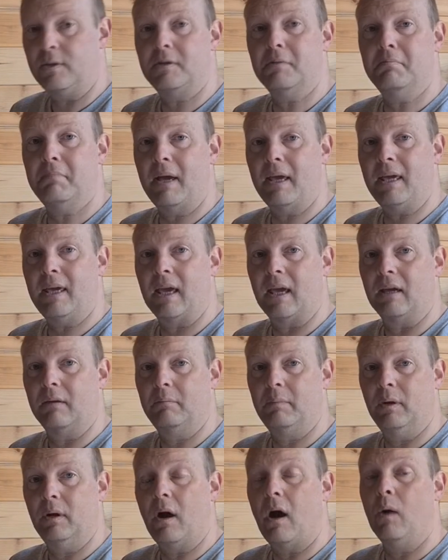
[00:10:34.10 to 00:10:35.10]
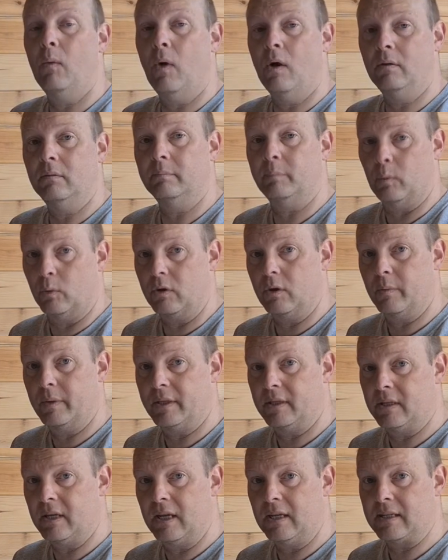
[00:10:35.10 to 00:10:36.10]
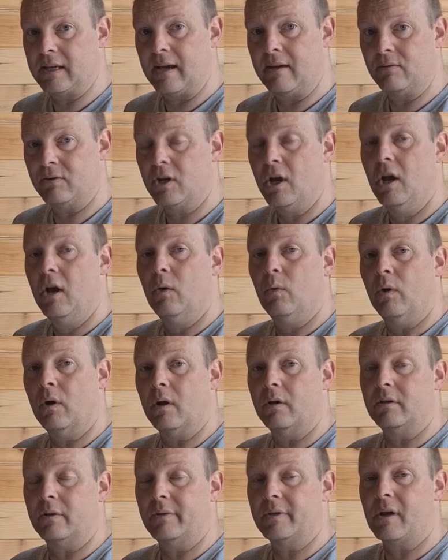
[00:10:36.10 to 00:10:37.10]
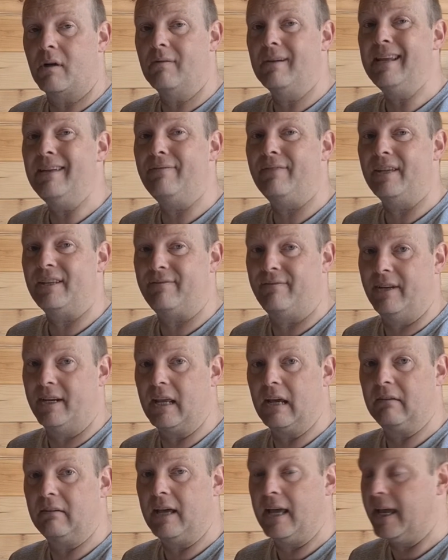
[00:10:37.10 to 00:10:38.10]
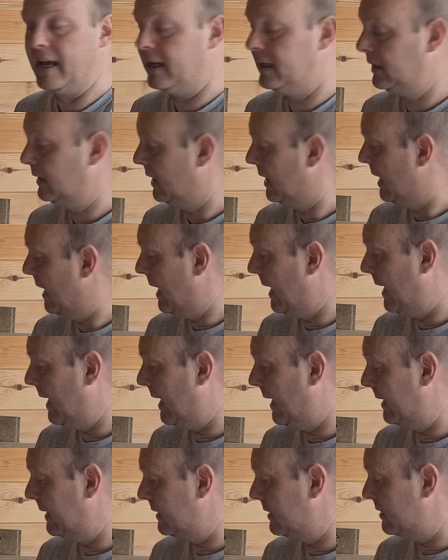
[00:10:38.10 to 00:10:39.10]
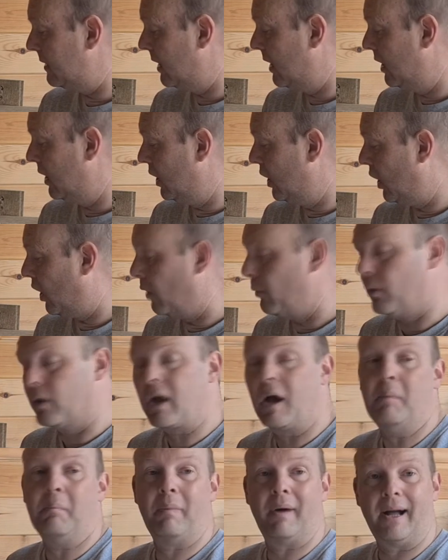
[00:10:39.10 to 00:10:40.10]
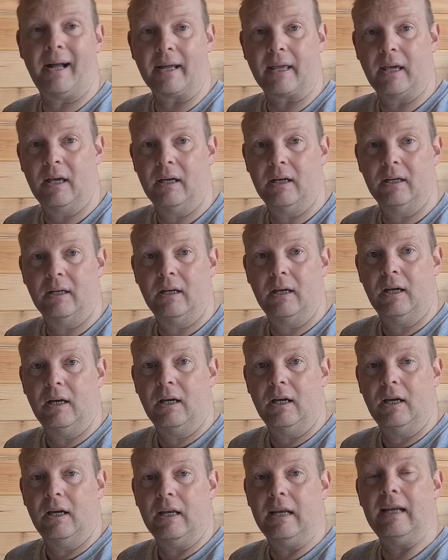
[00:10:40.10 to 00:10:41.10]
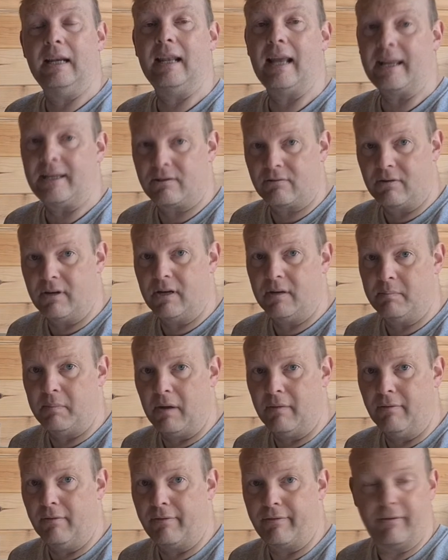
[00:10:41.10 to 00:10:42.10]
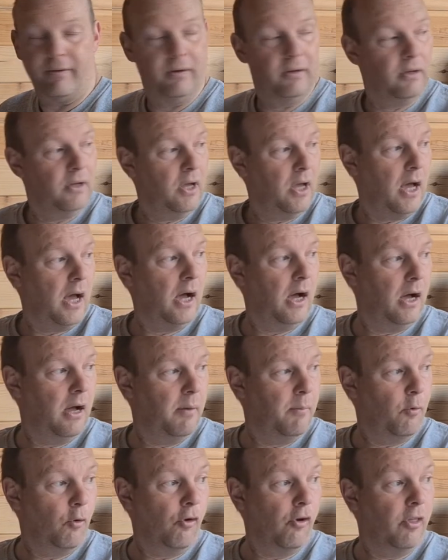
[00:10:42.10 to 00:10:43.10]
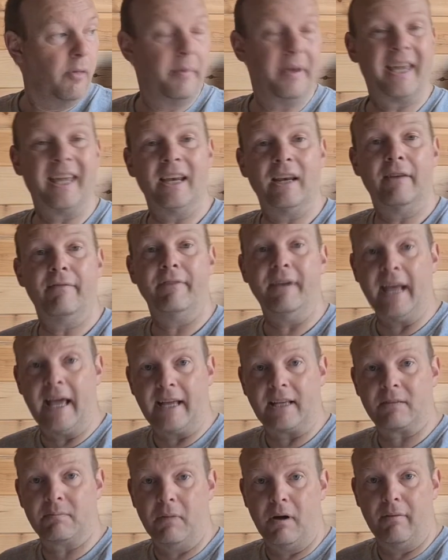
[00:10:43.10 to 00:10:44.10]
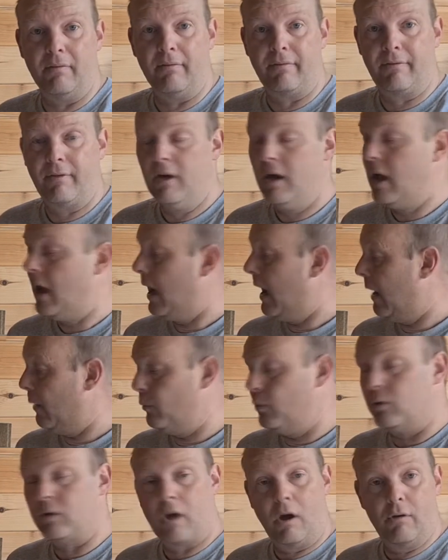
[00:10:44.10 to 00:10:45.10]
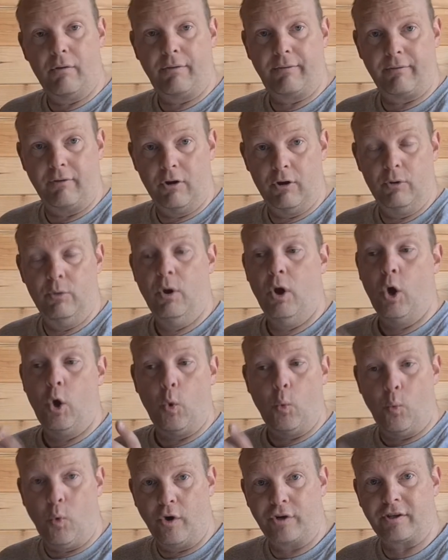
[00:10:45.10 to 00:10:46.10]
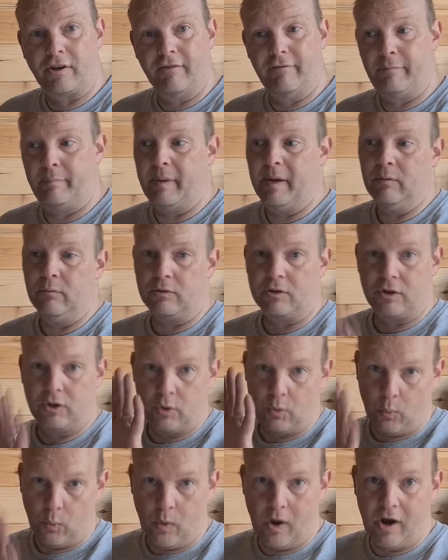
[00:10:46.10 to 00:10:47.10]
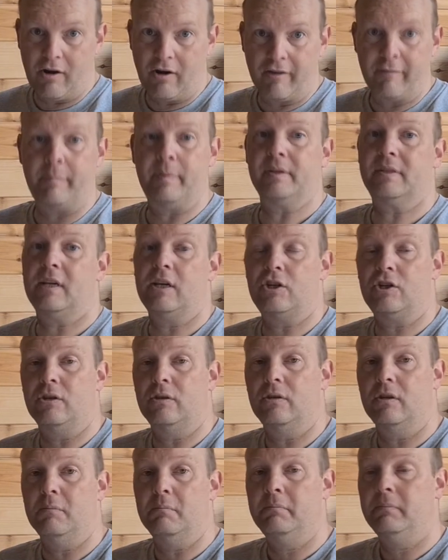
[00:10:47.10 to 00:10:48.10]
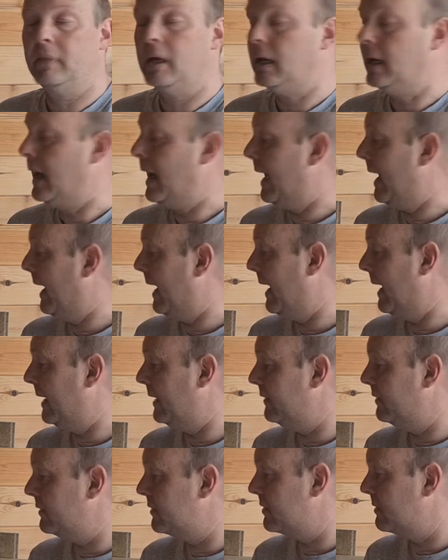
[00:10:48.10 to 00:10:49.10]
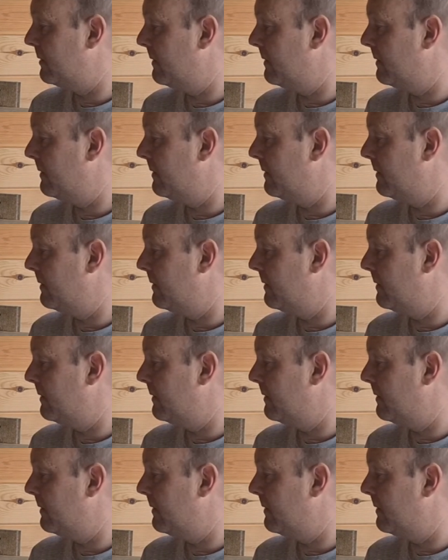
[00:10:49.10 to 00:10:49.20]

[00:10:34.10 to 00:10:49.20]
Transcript: making, but I won't bore you with the details. What I'll do is I'll leave this video here and I will come back later in the month or at the beginning of next month, and we'll go through what I've built, where I've positioned them, and